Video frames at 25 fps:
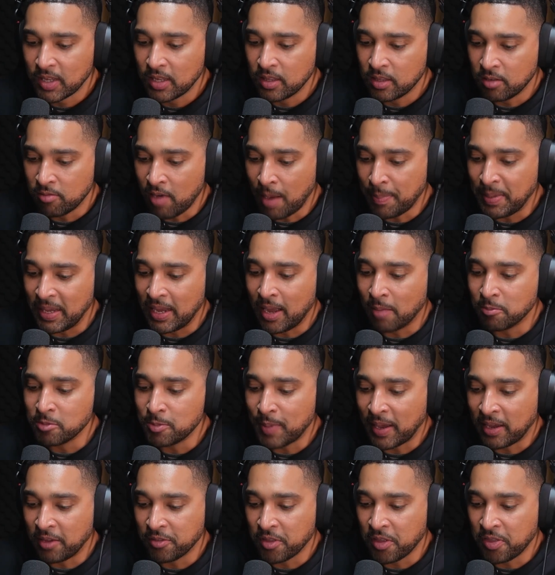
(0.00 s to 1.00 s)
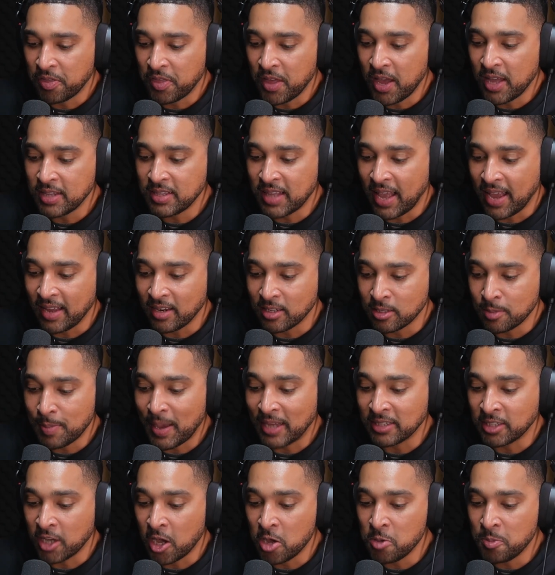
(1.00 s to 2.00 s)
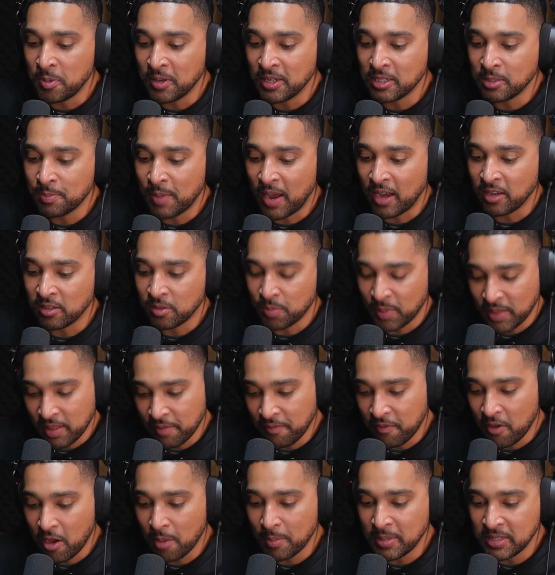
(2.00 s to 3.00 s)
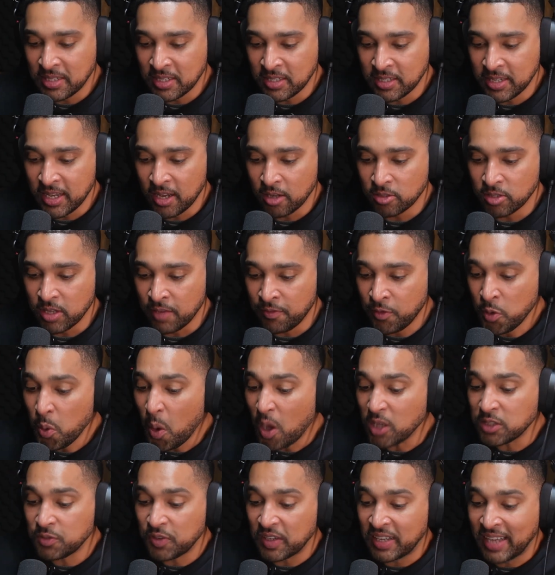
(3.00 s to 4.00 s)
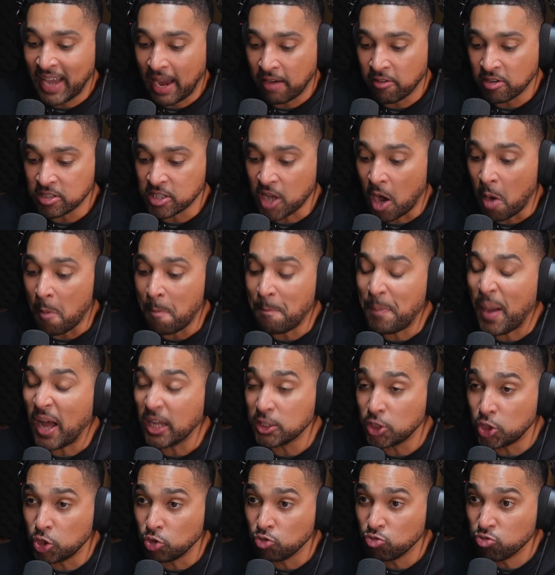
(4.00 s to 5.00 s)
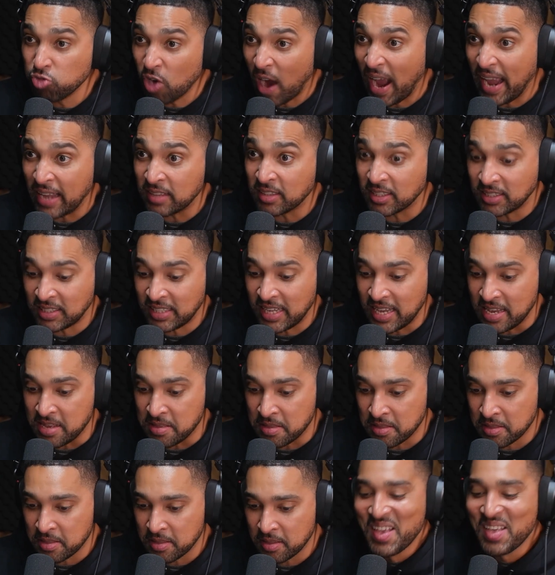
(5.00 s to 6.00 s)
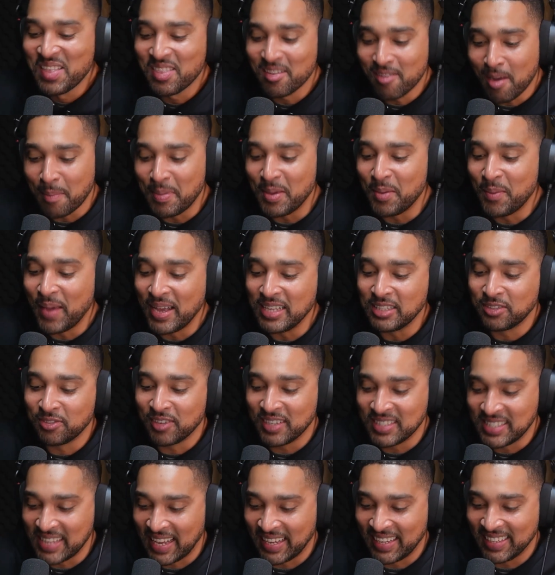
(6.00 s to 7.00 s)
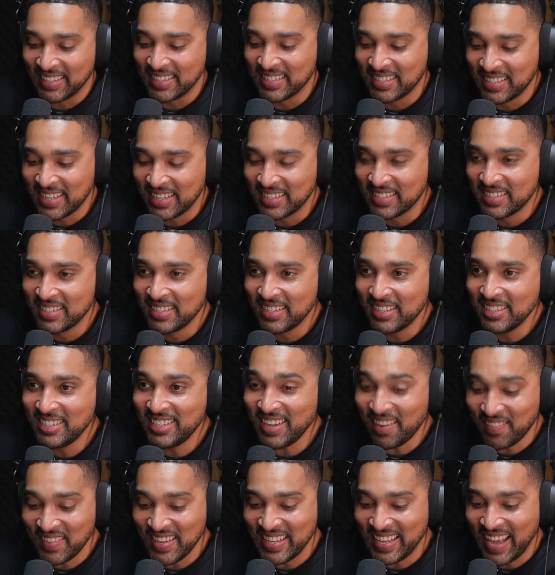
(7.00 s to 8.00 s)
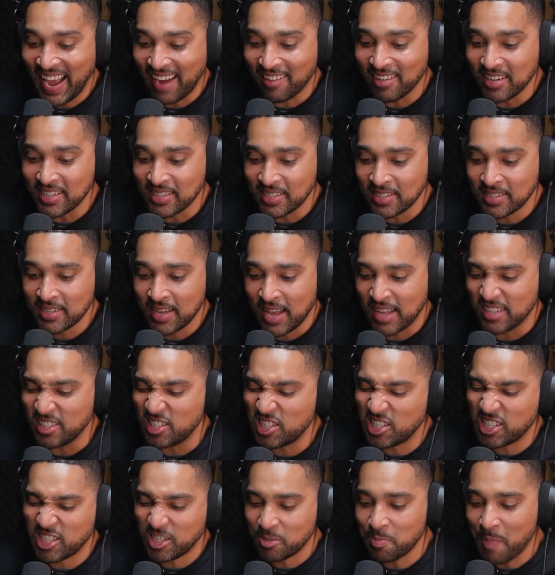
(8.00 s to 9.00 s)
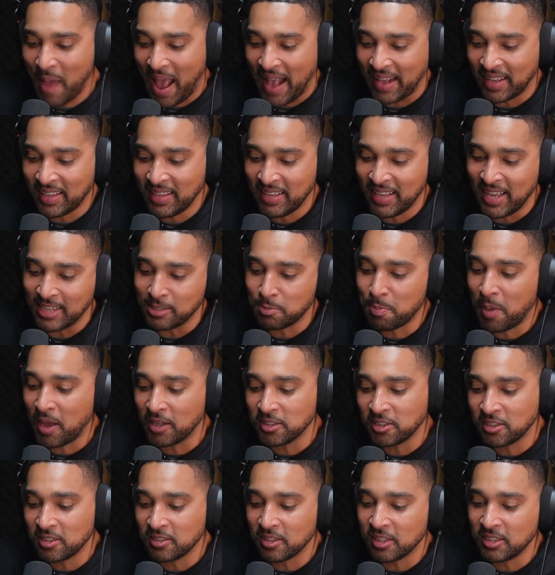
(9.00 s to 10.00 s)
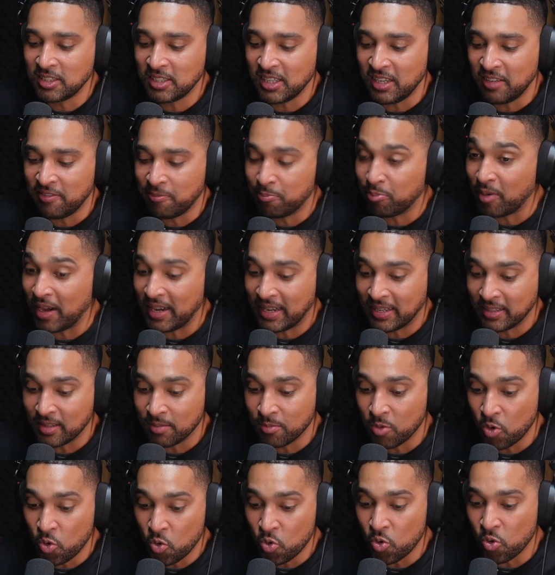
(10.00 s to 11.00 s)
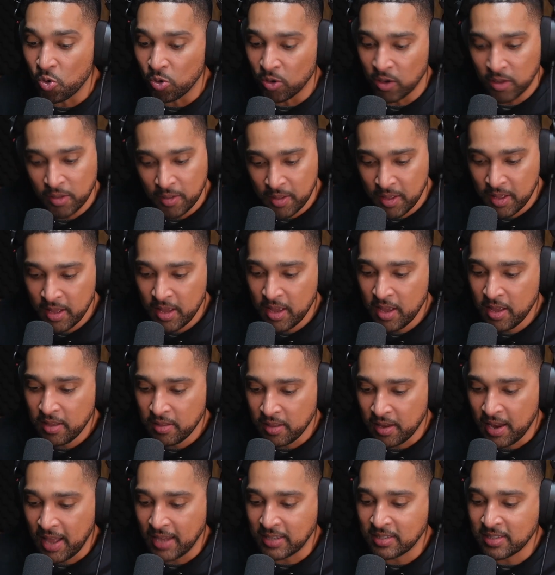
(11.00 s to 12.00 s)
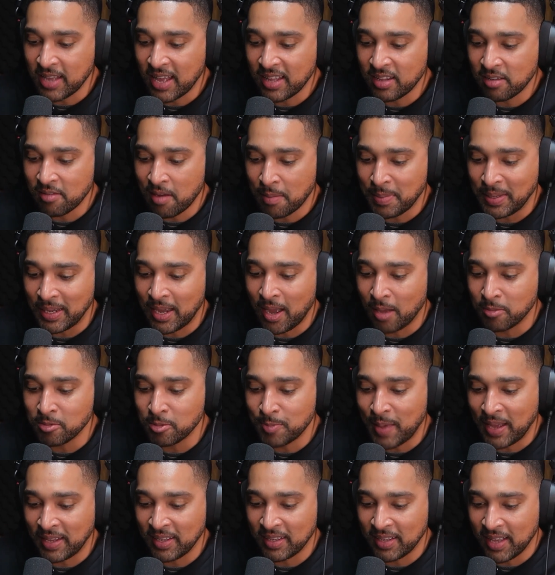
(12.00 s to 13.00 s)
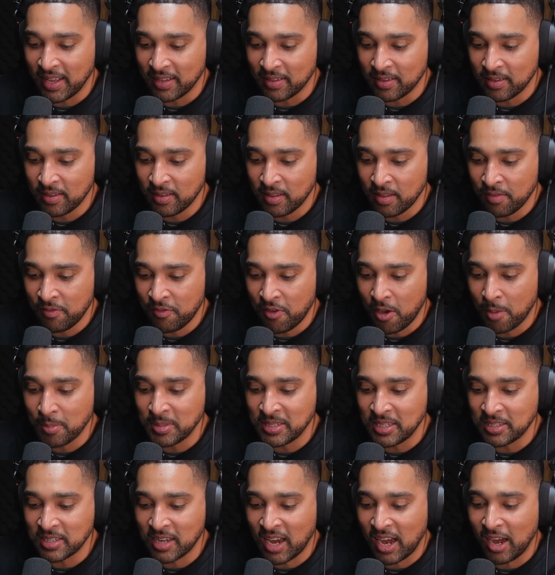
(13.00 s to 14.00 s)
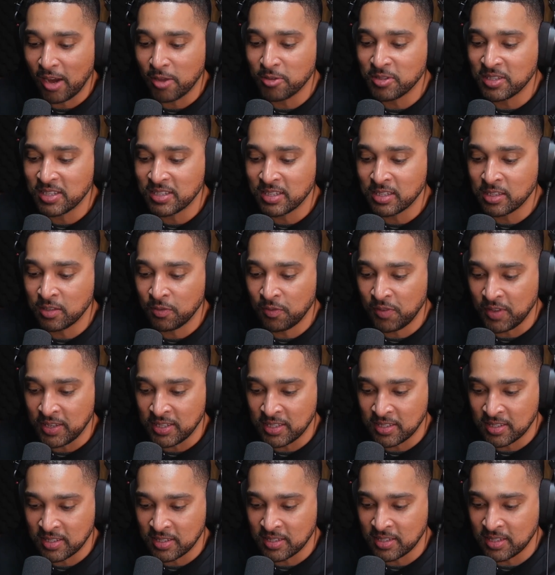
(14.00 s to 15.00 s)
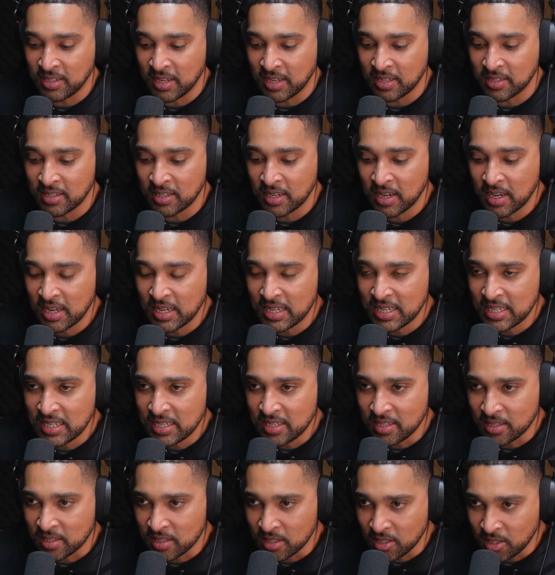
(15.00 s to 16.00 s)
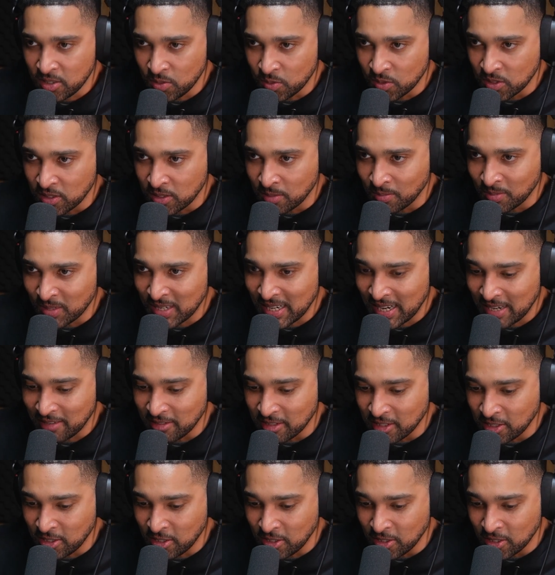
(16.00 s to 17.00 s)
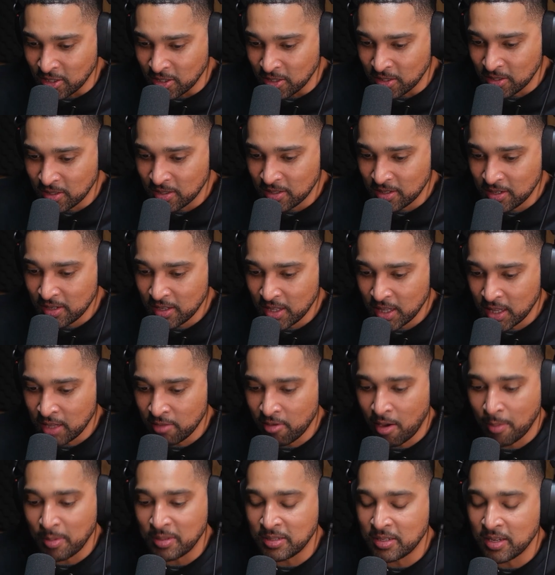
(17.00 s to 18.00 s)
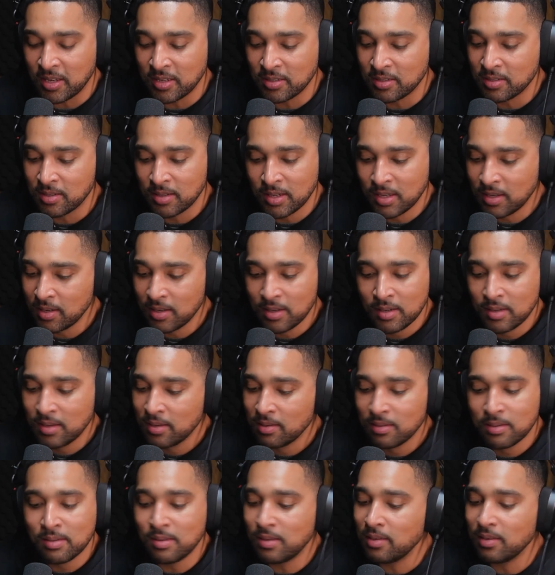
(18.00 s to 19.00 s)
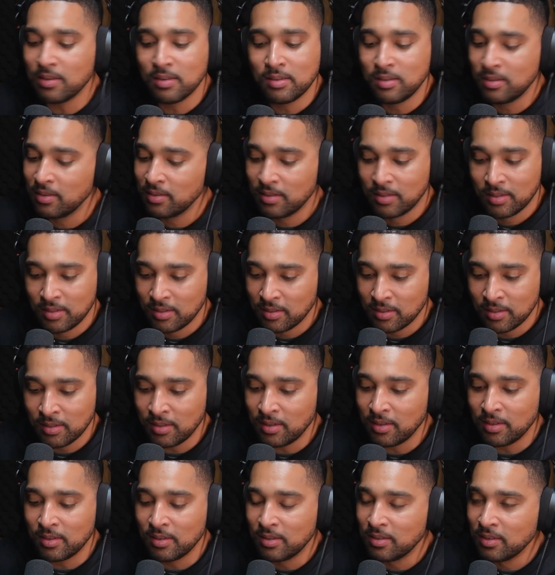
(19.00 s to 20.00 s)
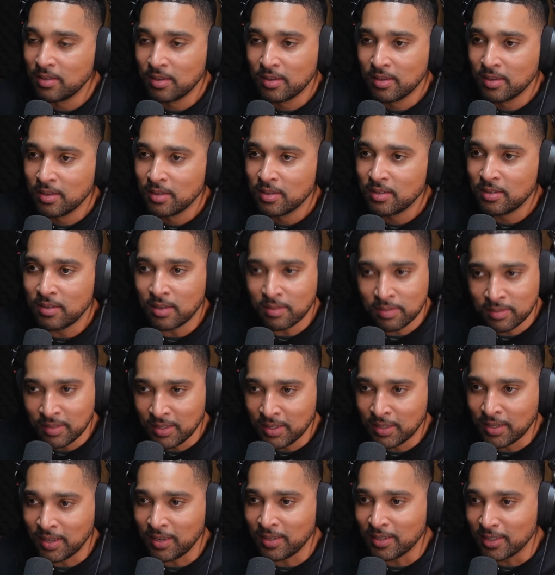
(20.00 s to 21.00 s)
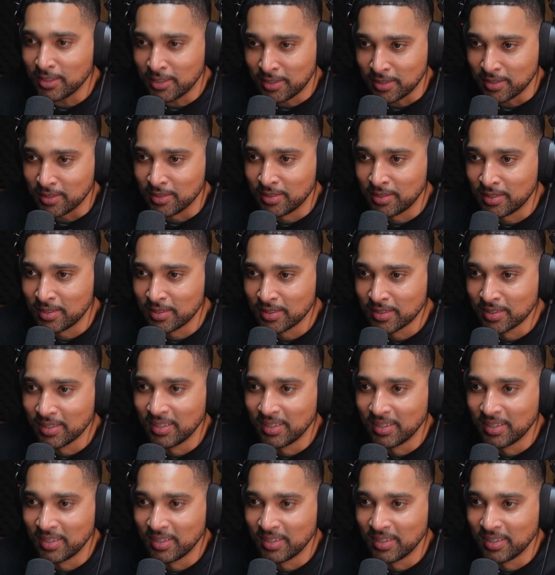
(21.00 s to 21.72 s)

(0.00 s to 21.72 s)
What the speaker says: The rabbit comes back on the third day and is about to open his mouth when the pharmacist yells, "If you ask for carrots, I'll punch you right in the teeth." The rabbit waits for a second and says, "Do you have any carrots?" And smack, he gets punched in the teeth, breaking them all. The next day, the rabbit comes back again. The pharmacist closes his fists and says, "I guess you want some carrots, do you?" The rabbit says, No. Do you have any carrot juice?"